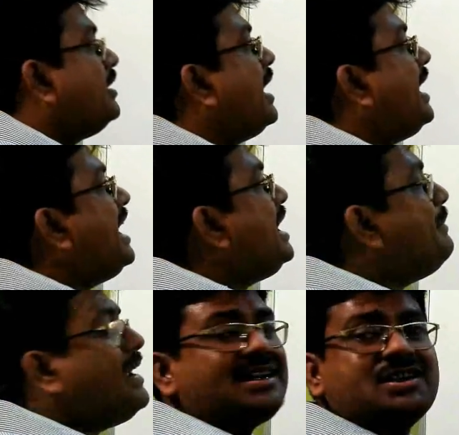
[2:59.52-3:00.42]
the
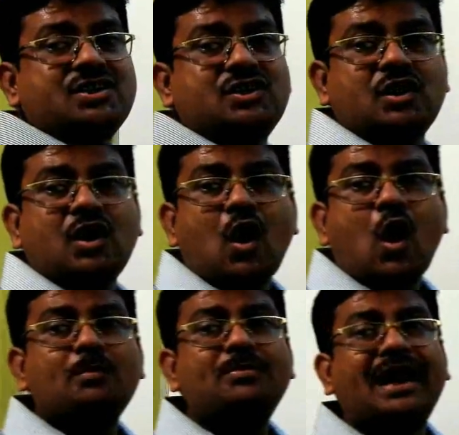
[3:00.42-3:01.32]
elements
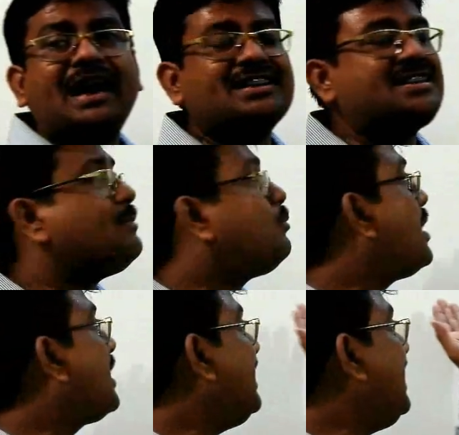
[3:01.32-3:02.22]
of the Cartesian
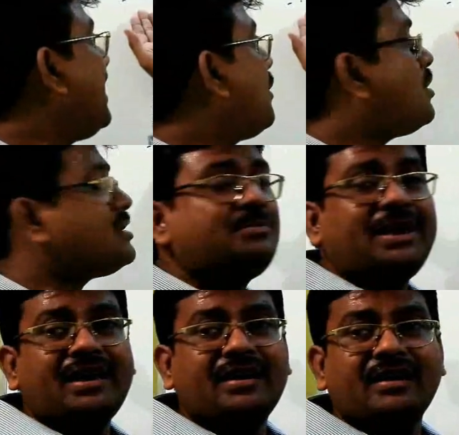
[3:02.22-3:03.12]
product A cross
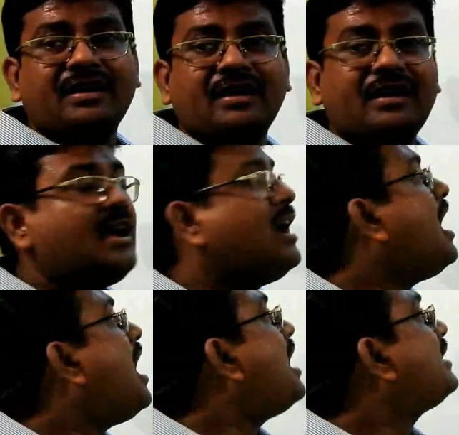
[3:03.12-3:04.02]
B
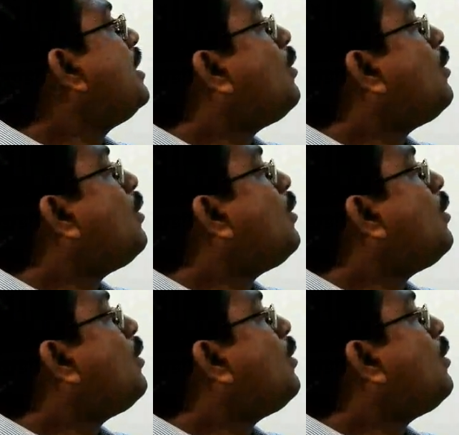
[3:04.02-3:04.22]
are